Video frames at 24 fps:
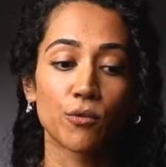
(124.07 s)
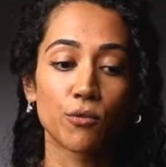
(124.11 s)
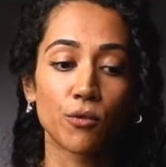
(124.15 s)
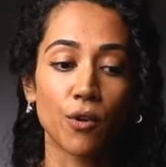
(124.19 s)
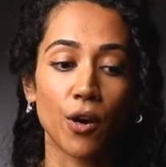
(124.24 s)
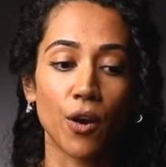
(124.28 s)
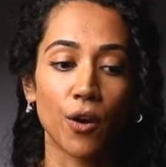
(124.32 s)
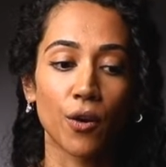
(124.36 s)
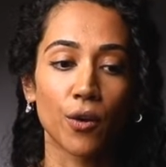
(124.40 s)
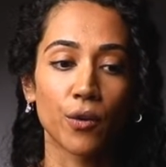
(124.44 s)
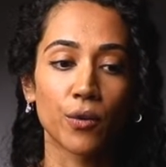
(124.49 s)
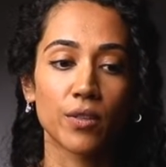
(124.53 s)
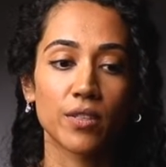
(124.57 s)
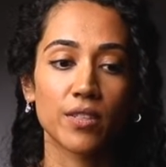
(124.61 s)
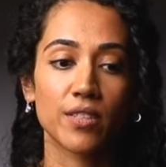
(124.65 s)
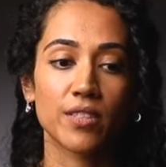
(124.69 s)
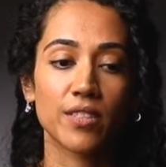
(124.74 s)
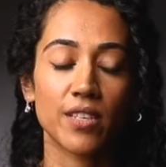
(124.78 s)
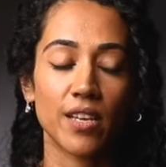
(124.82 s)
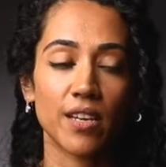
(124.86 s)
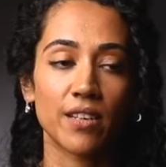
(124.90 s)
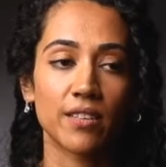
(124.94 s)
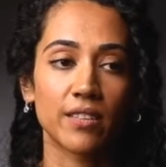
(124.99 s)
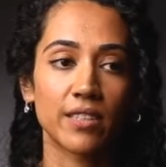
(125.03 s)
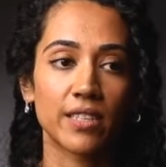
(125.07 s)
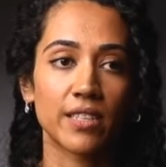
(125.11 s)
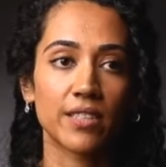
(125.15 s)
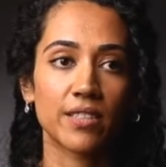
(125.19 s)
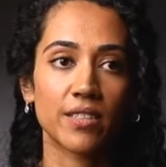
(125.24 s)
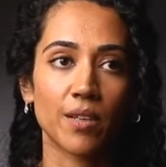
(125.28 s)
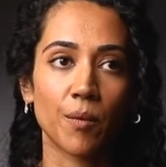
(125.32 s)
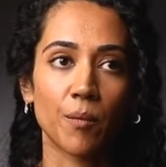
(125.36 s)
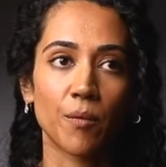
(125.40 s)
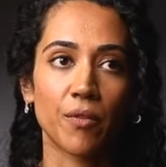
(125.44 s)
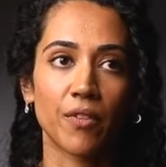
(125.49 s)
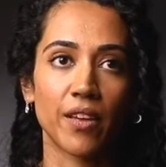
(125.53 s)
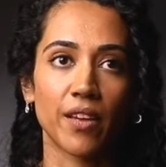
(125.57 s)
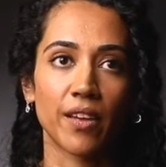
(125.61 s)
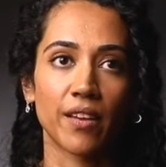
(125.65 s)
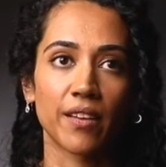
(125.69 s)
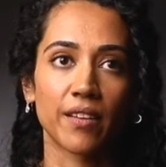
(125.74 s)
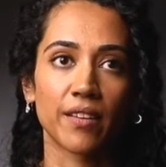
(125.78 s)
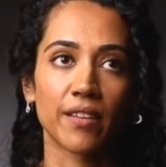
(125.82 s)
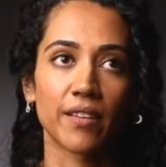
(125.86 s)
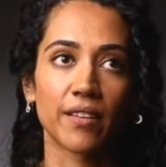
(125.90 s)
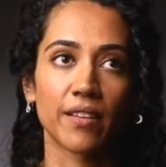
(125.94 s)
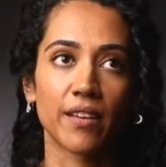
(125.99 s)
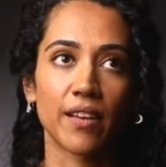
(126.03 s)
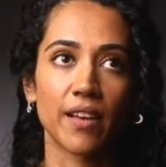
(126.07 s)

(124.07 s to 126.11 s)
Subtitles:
row, it's certainly something